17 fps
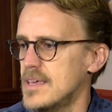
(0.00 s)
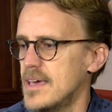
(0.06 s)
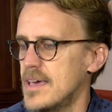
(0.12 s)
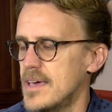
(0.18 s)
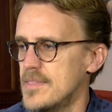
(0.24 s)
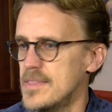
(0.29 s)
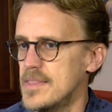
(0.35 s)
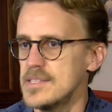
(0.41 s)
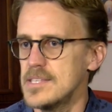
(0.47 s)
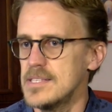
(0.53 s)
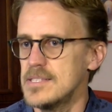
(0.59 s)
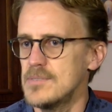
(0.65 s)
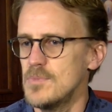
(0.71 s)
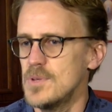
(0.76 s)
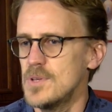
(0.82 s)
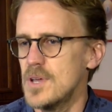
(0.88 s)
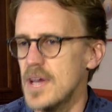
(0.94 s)
And this
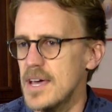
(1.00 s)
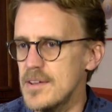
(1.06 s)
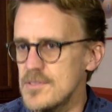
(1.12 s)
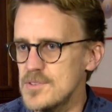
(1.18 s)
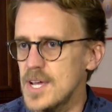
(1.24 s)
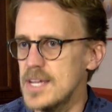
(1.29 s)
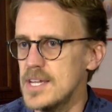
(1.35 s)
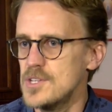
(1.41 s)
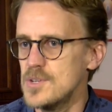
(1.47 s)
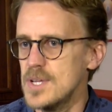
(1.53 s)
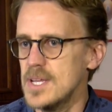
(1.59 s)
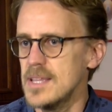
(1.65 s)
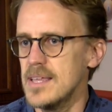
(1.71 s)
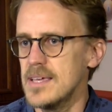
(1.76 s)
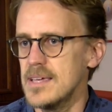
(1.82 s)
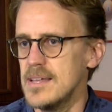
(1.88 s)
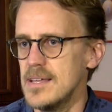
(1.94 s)
is, we kind of tried to treat it
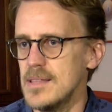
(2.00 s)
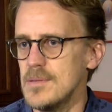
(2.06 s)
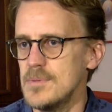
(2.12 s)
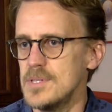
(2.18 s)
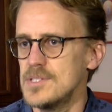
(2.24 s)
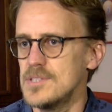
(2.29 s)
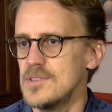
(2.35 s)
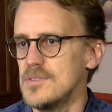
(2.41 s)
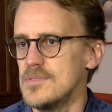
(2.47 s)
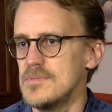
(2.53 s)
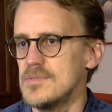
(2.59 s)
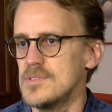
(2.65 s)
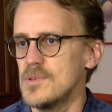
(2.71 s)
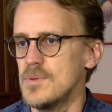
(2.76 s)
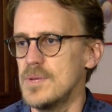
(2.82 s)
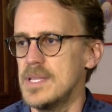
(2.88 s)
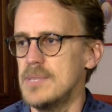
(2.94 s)
like an element shoot.
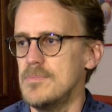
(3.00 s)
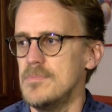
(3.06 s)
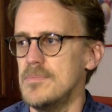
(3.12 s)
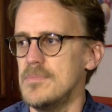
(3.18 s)
So we